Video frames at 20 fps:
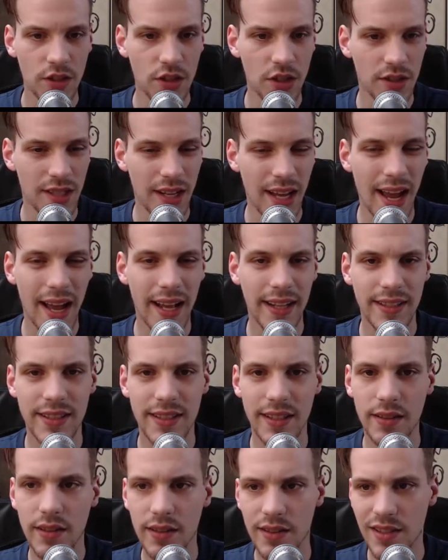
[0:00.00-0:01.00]
just
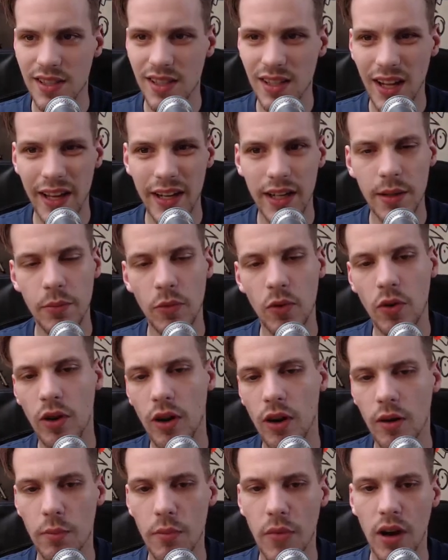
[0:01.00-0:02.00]
adds slightly
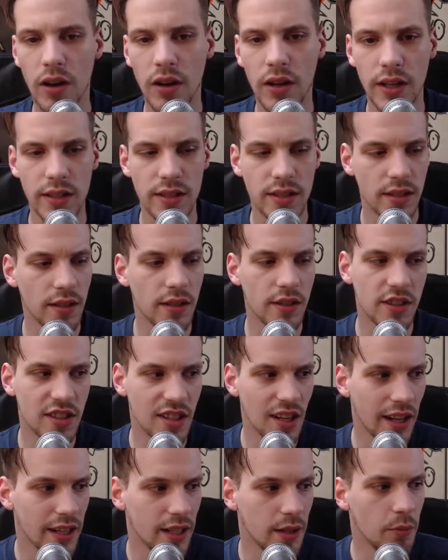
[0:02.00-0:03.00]
more harmonics,
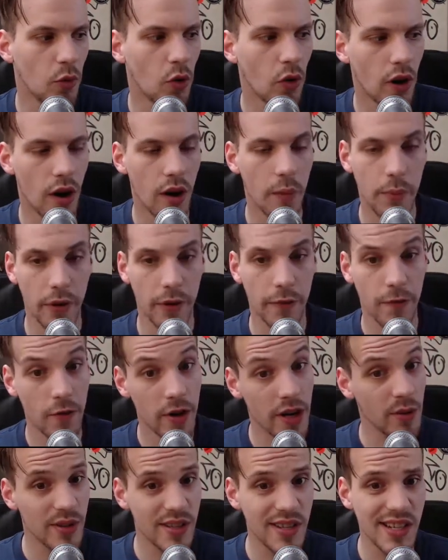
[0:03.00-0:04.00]
slightly more upper
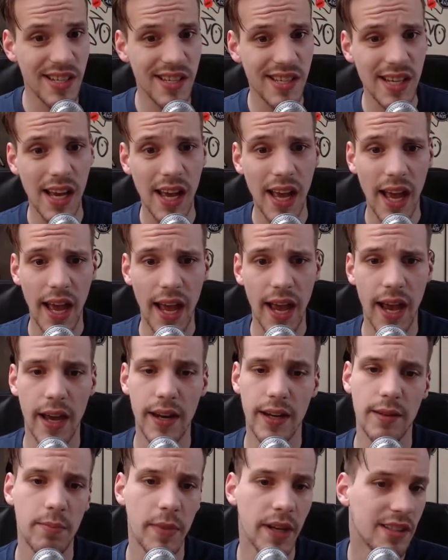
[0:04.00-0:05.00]
frequencies,
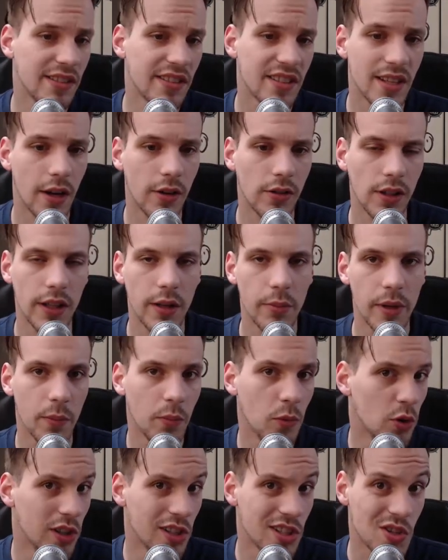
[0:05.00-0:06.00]
and it makes it sound a little
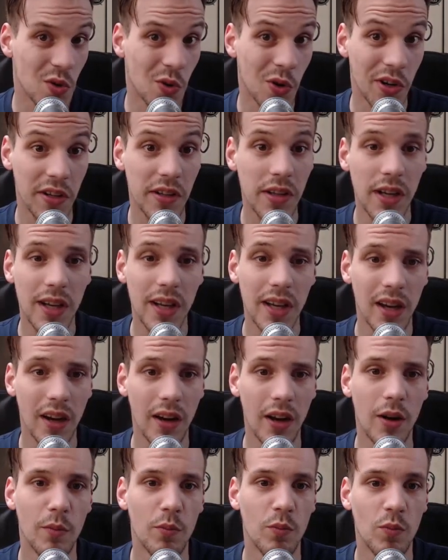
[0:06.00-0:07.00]
bit more distorted,
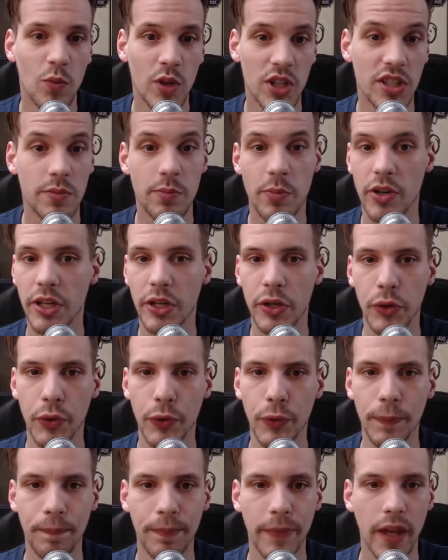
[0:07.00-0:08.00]
which is pretty
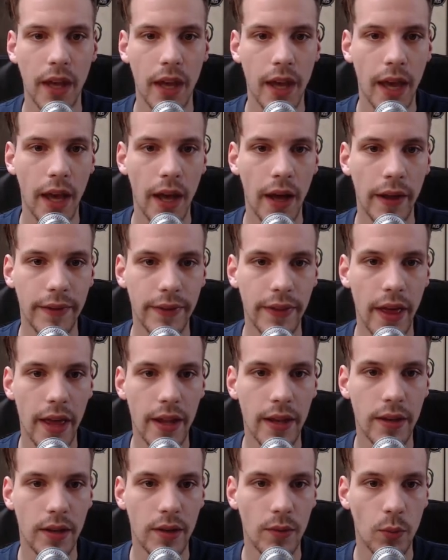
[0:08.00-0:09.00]
cool.
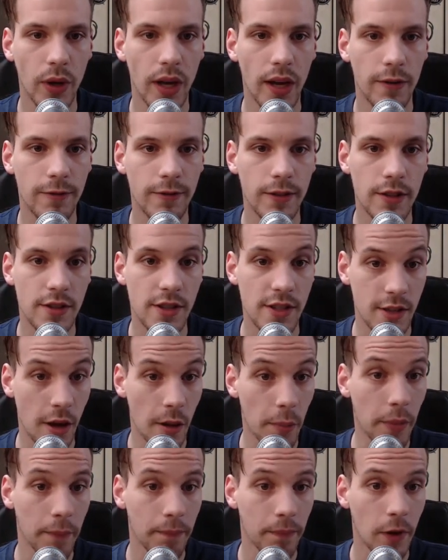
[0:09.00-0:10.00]
Then we have the
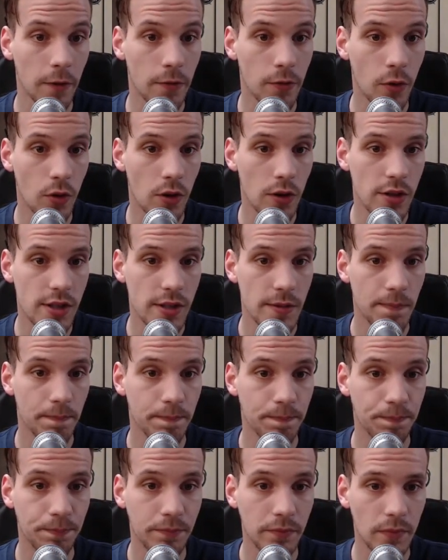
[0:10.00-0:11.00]
sub, of course,
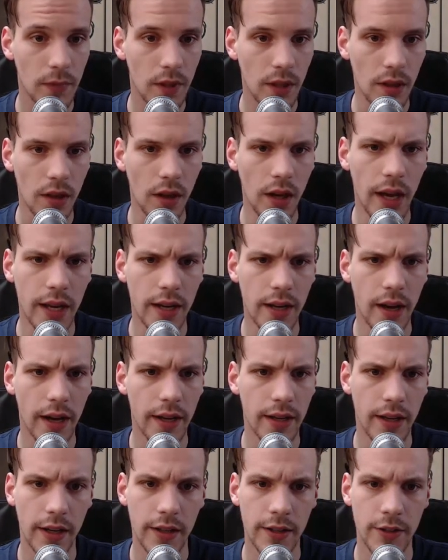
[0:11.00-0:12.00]
and
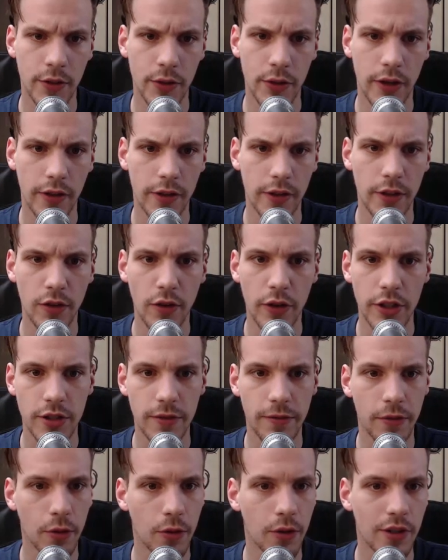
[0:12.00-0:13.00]
I gotta turn on the
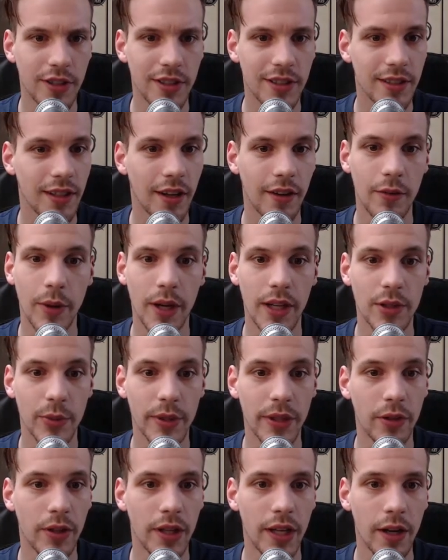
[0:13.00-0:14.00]
noise, of course, otherwise
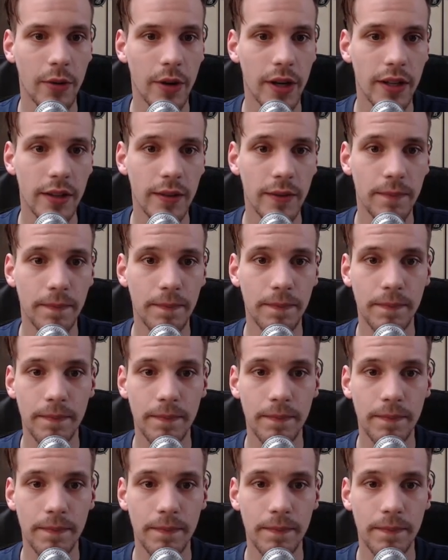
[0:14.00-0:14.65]
we don't hear it.